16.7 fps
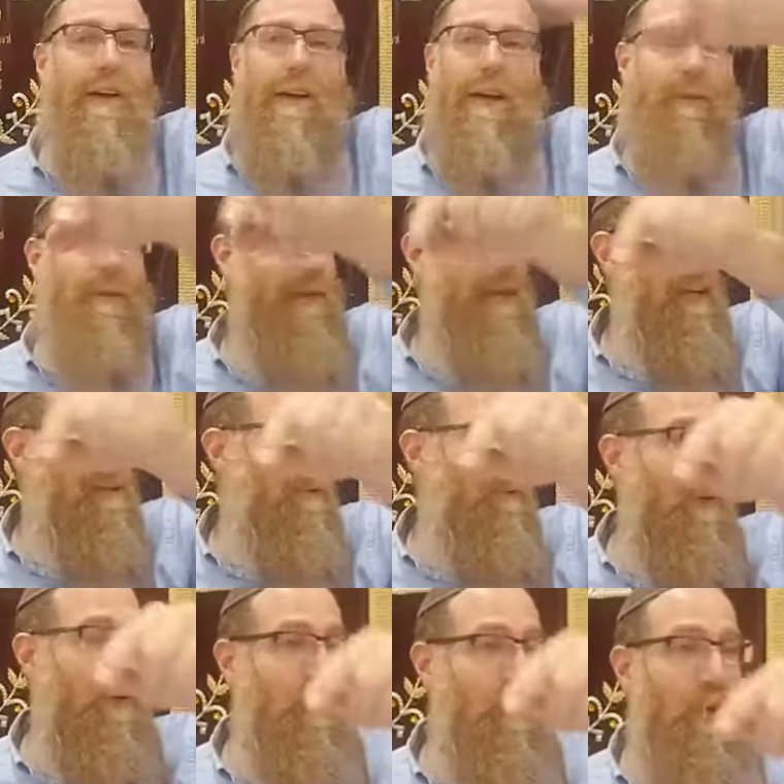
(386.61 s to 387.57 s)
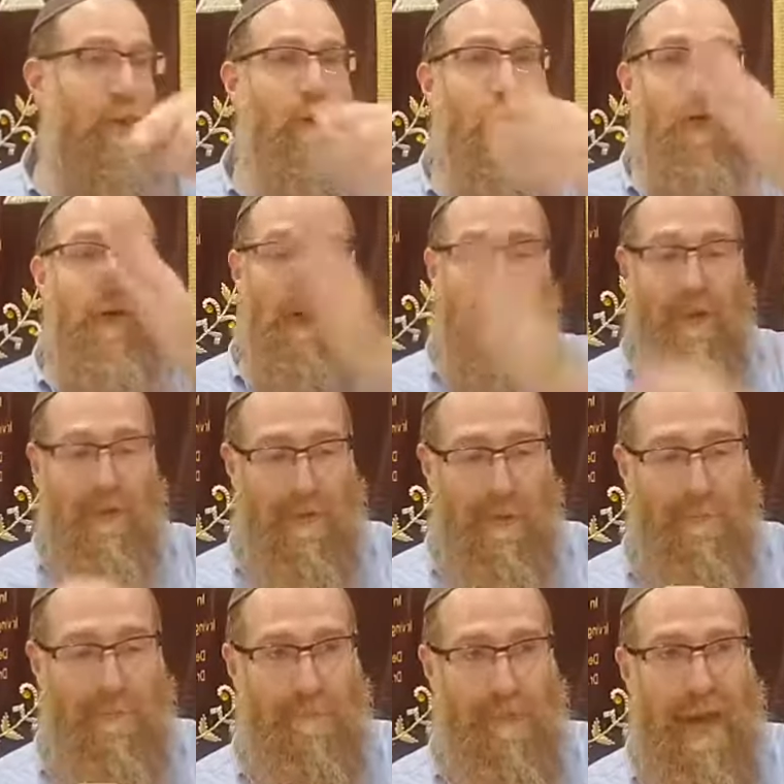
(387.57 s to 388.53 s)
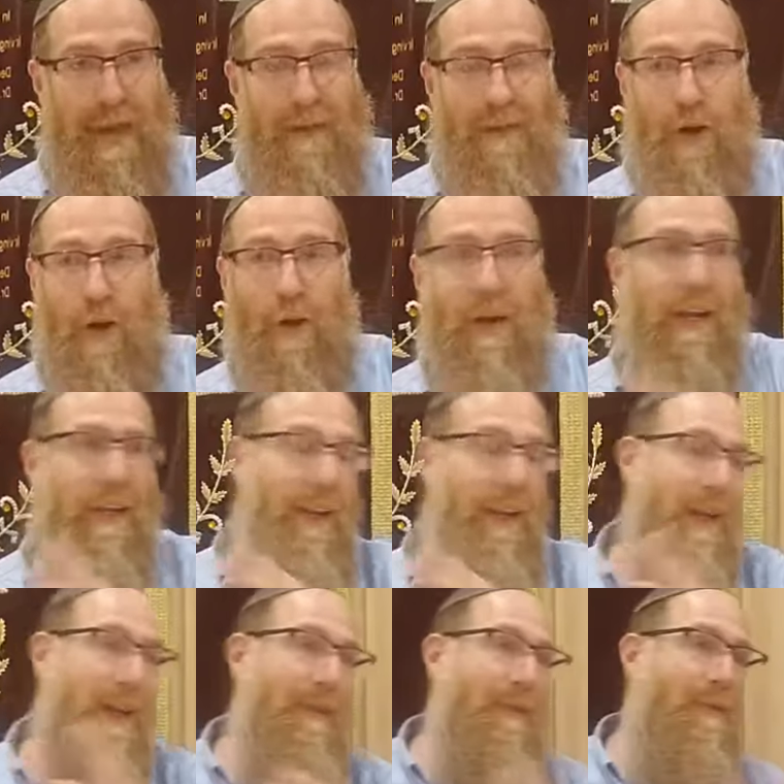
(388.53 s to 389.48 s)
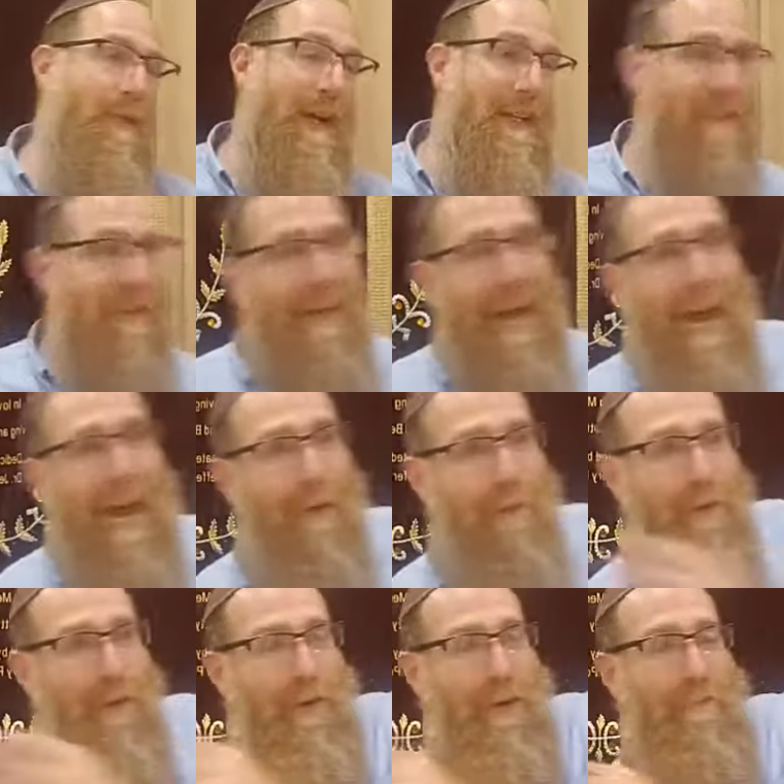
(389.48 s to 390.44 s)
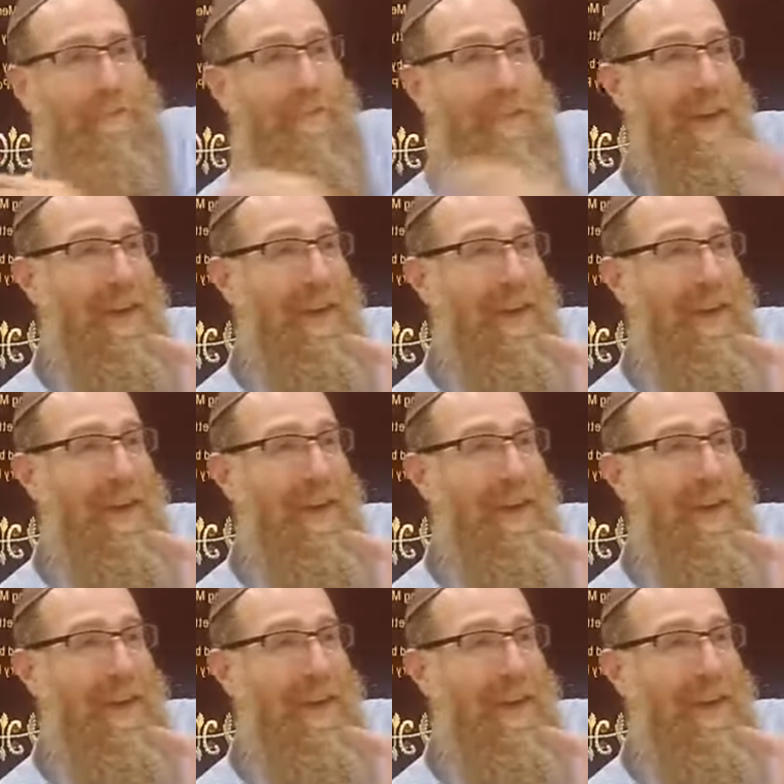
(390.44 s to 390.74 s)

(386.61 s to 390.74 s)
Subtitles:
When he got to 52, that Kohen and the rest after him,